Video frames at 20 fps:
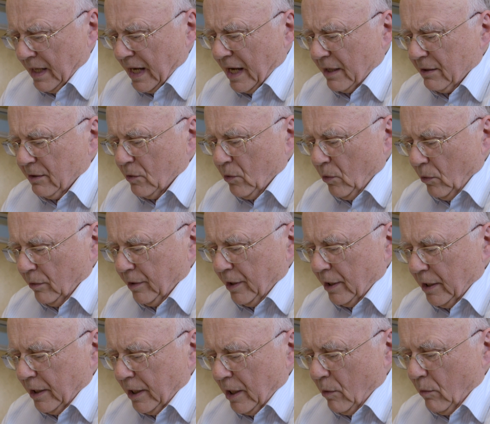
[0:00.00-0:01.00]
I could call
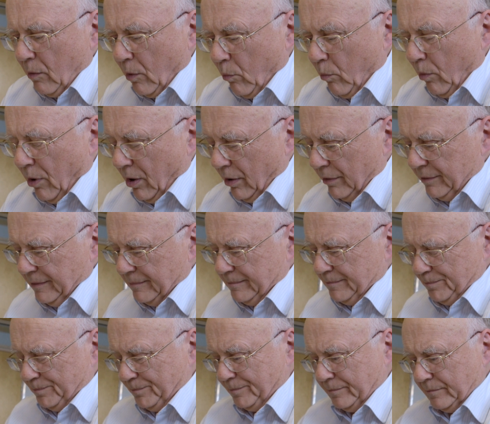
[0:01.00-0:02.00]
the lower one
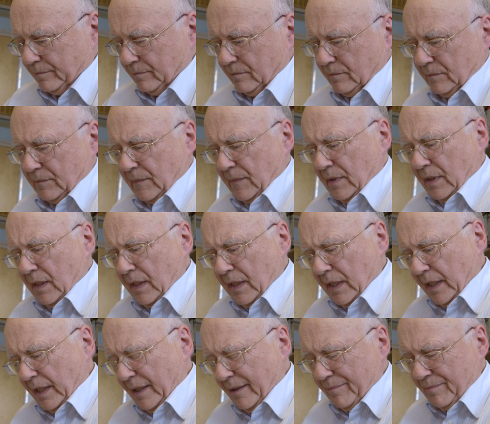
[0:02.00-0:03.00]

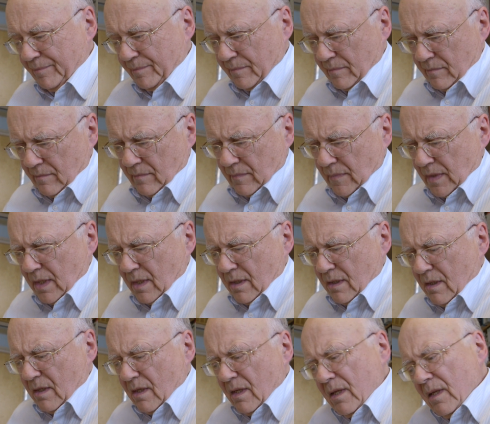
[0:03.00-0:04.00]
here
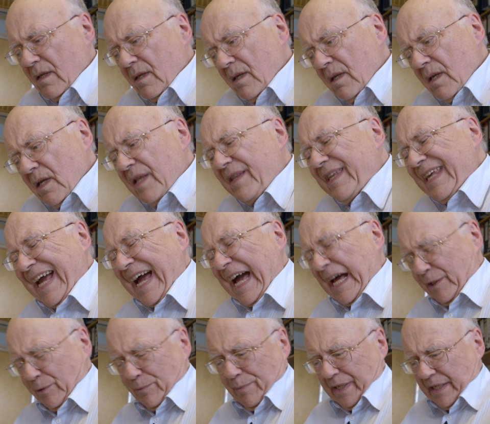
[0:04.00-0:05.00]
the
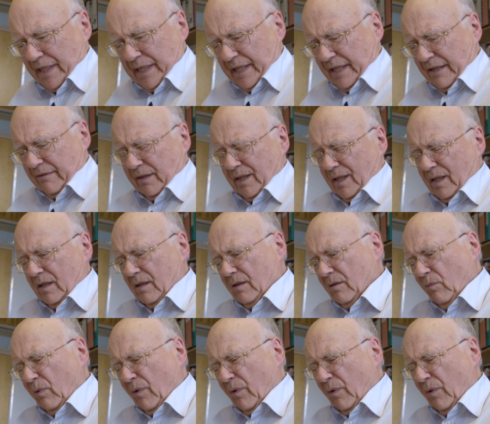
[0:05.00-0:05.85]
admin area.